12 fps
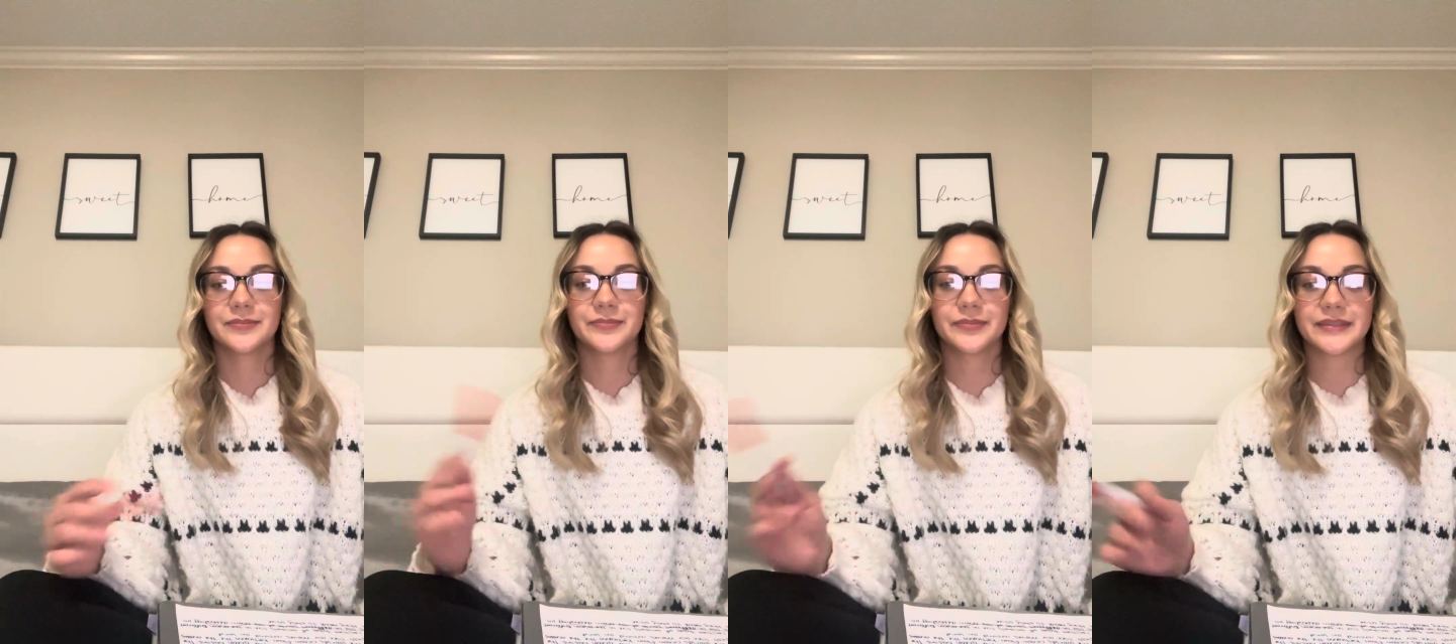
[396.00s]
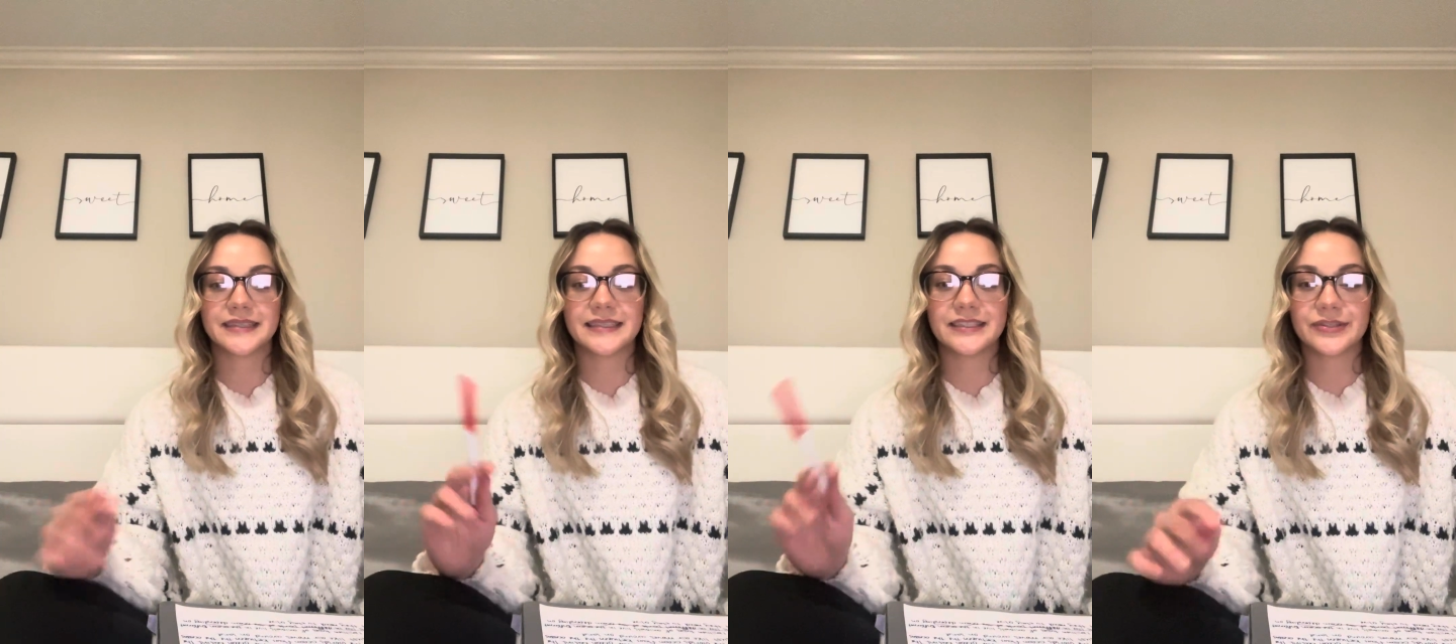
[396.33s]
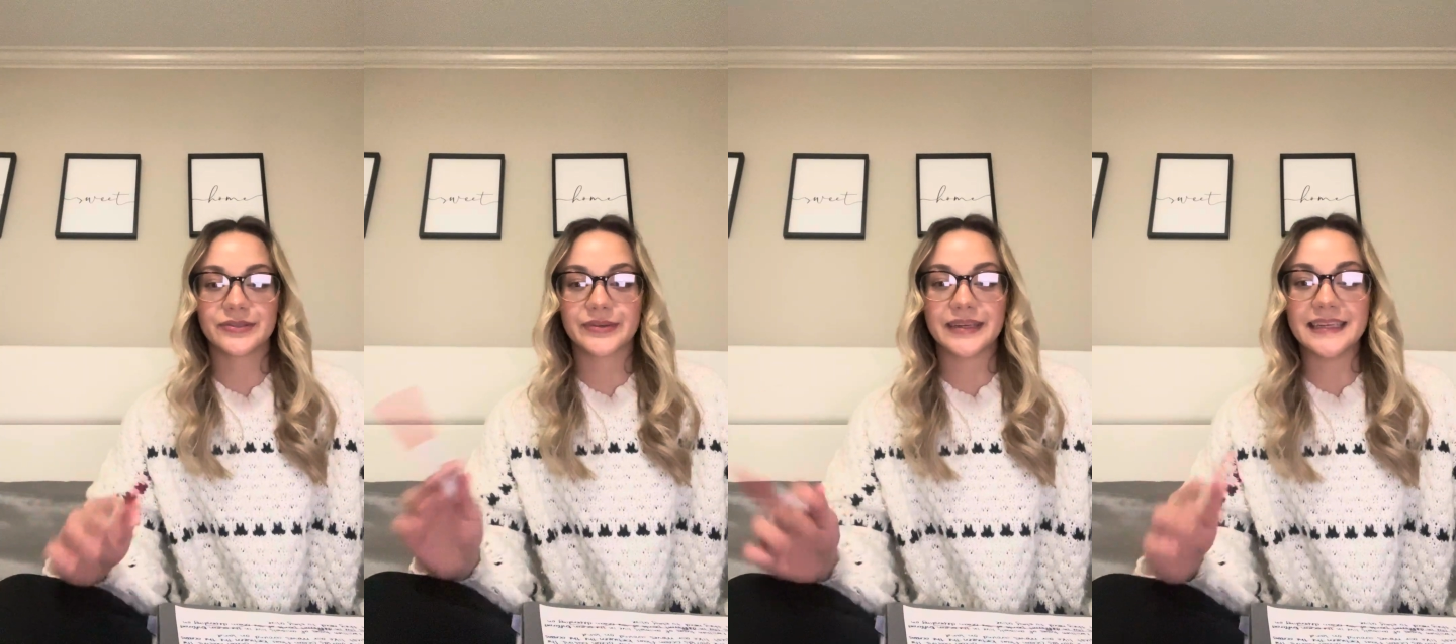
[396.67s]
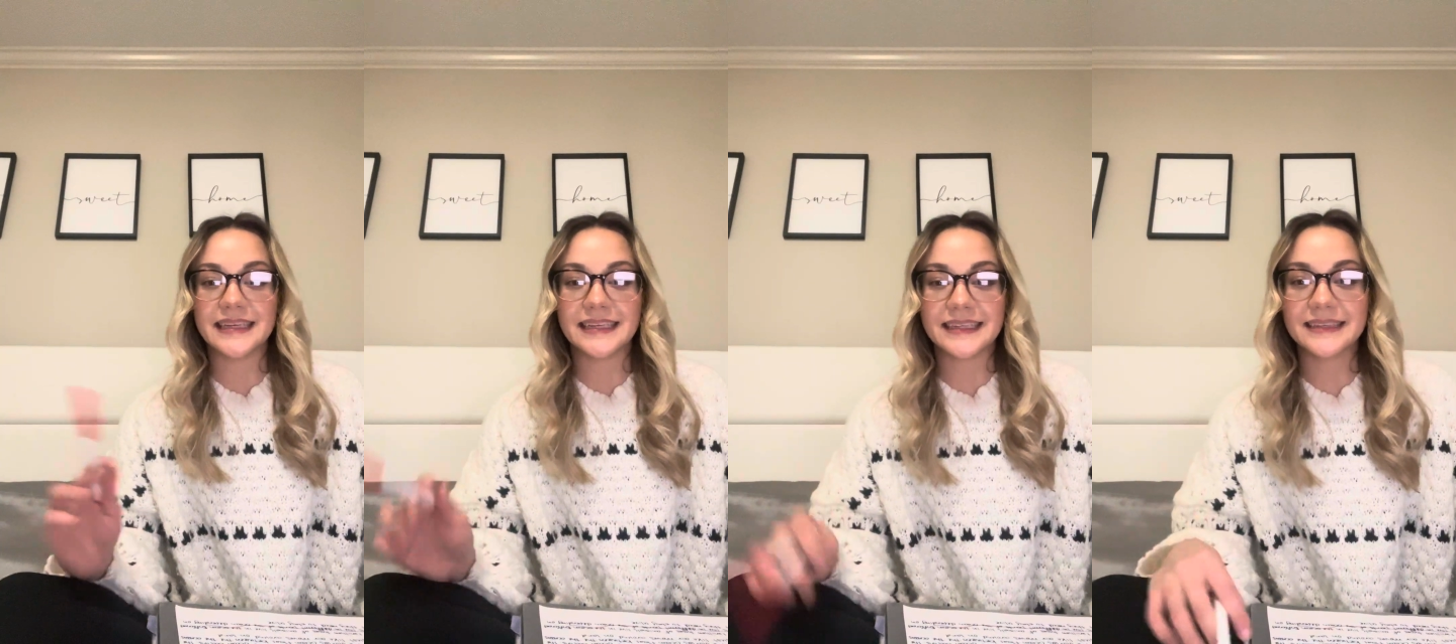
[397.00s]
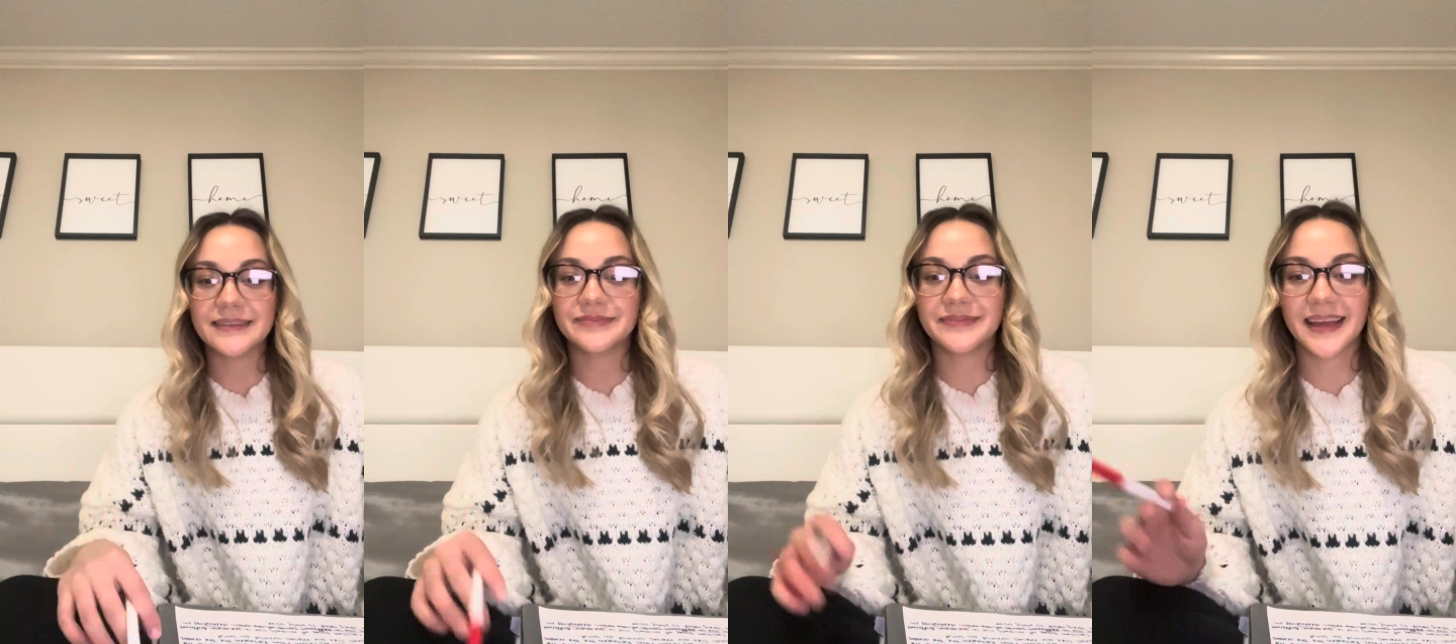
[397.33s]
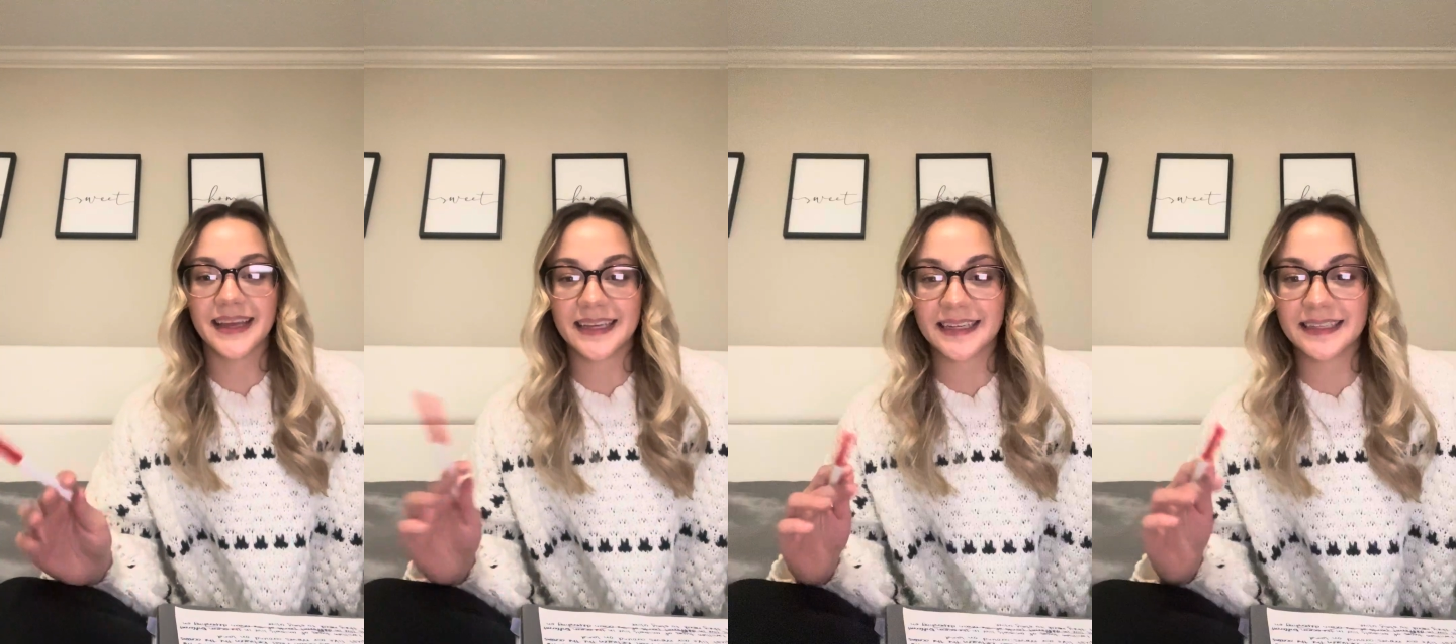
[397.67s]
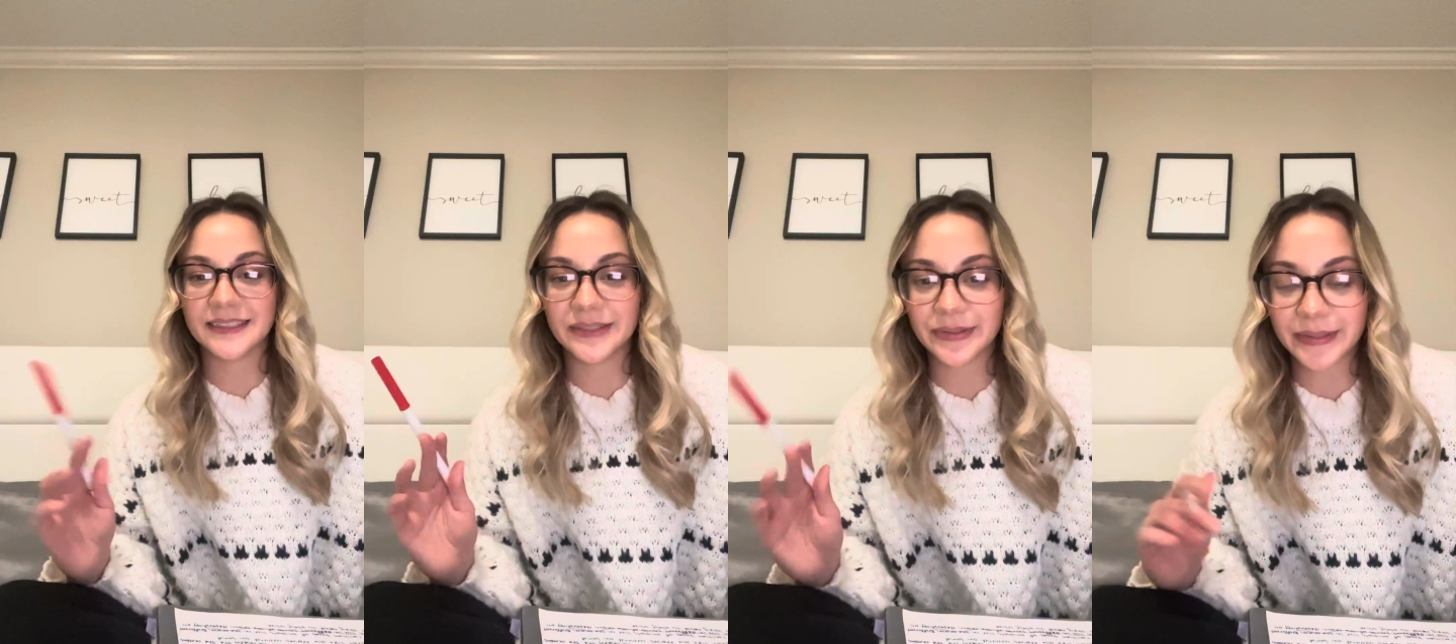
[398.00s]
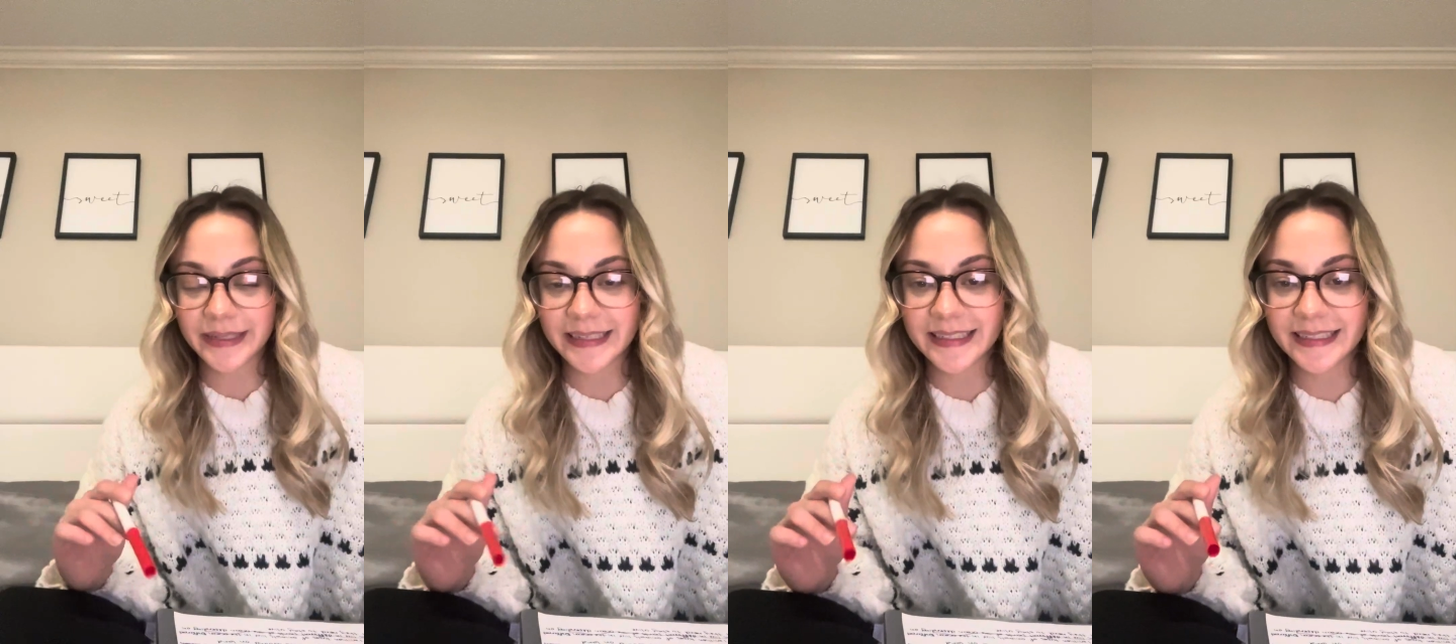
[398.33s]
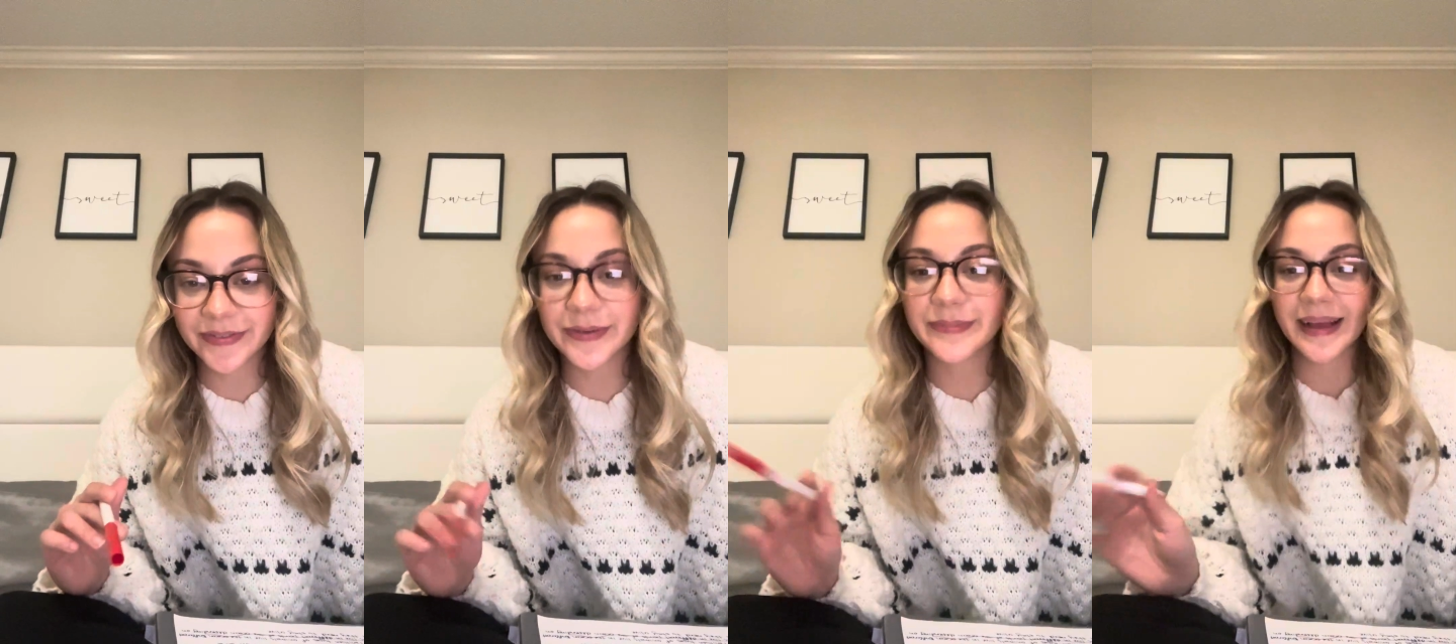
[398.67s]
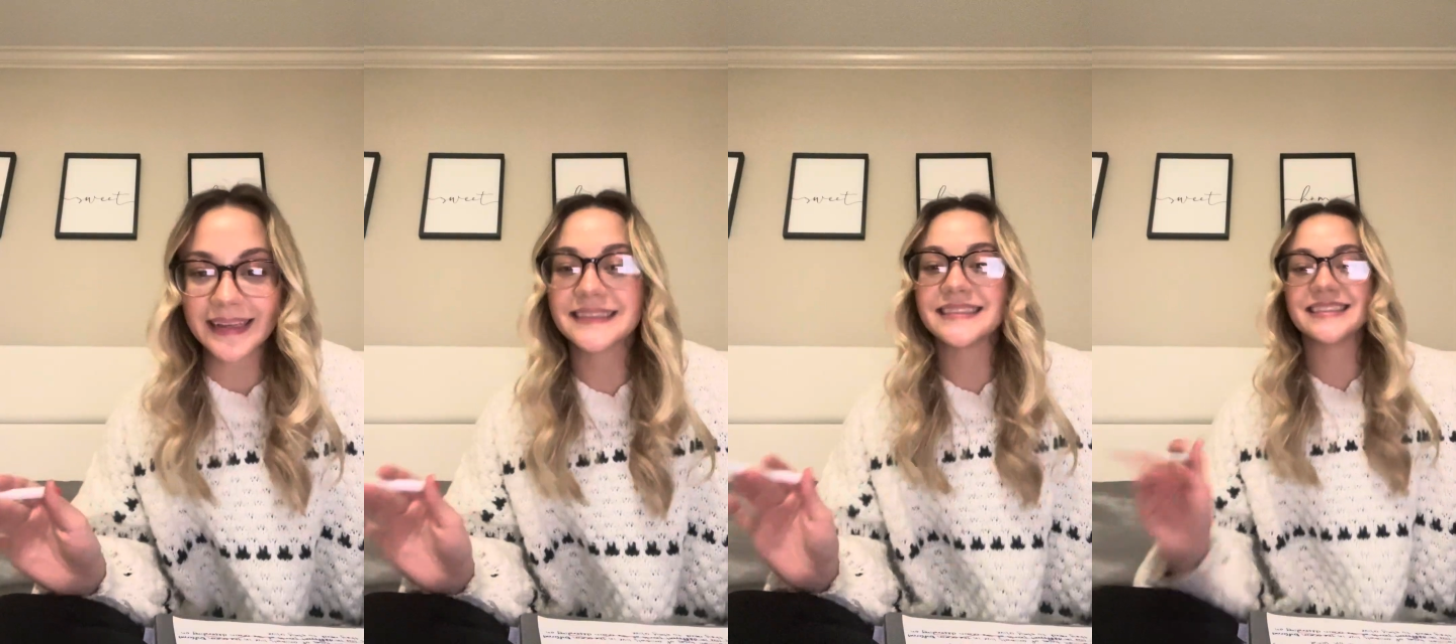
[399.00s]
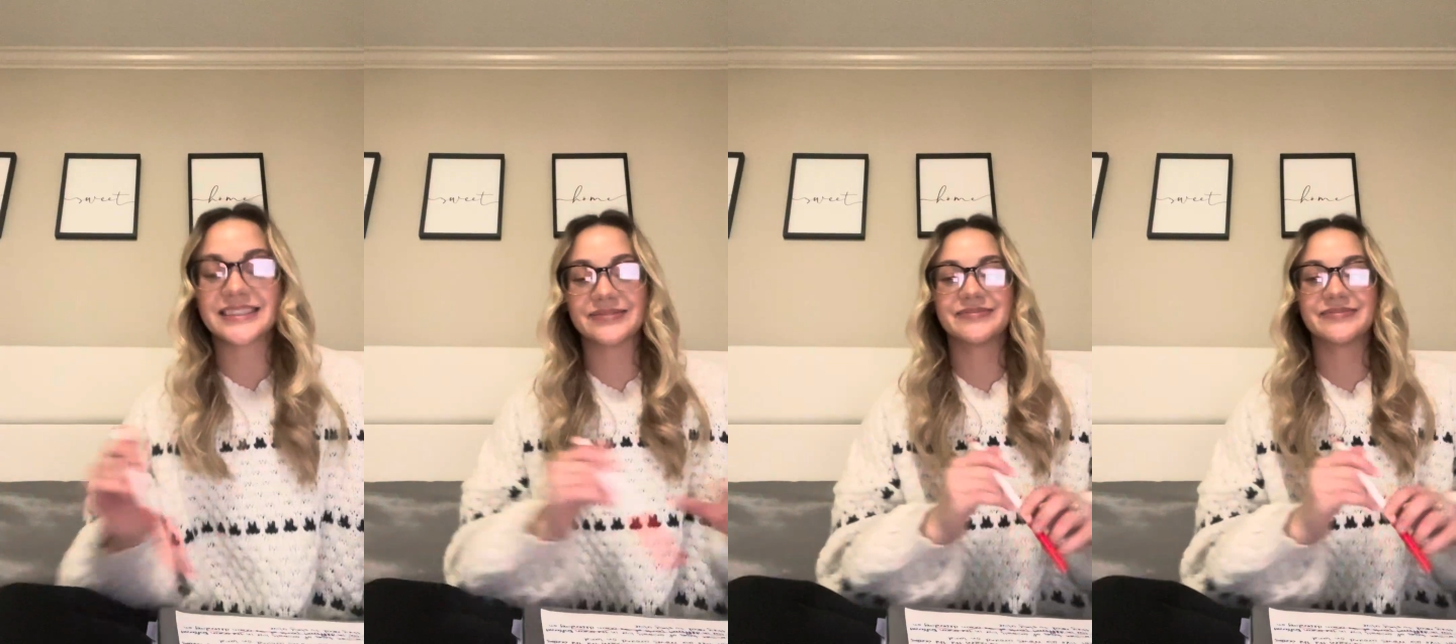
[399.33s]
Pretend you're reading and doing a different passage.